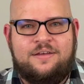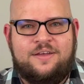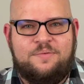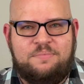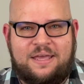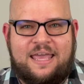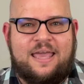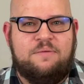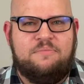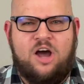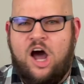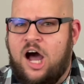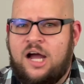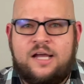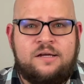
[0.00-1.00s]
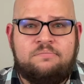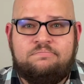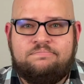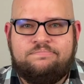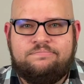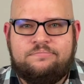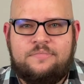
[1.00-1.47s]
became Occam,
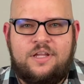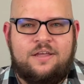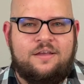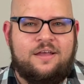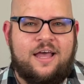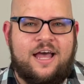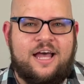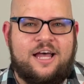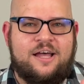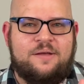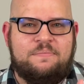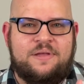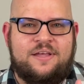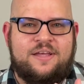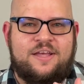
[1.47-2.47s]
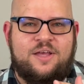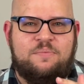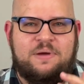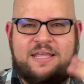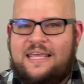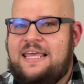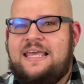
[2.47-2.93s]
but
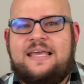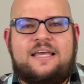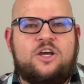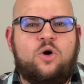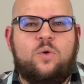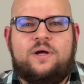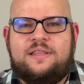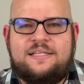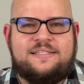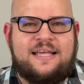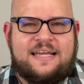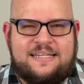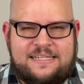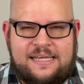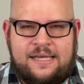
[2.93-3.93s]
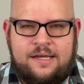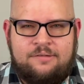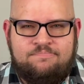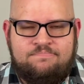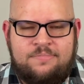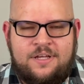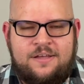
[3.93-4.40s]
he coined this idea
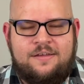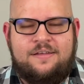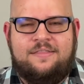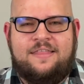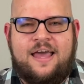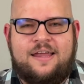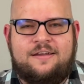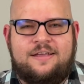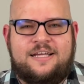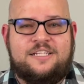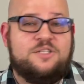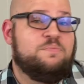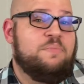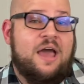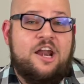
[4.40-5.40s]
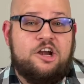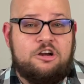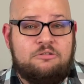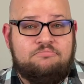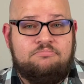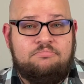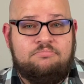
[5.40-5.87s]
that it's
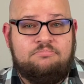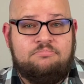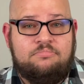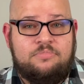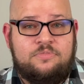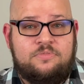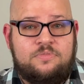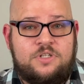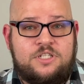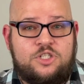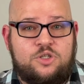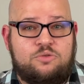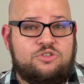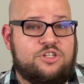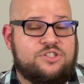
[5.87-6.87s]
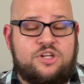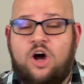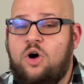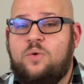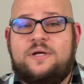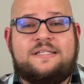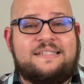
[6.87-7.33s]
better to just
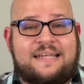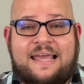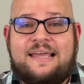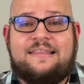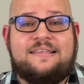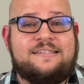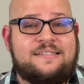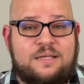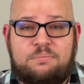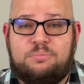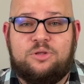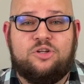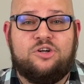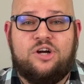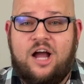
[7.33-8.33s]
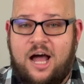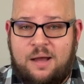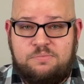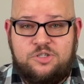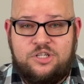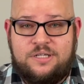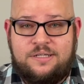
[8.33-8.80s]
always take the simpler
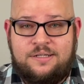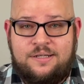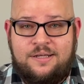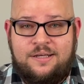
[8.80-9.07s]
option.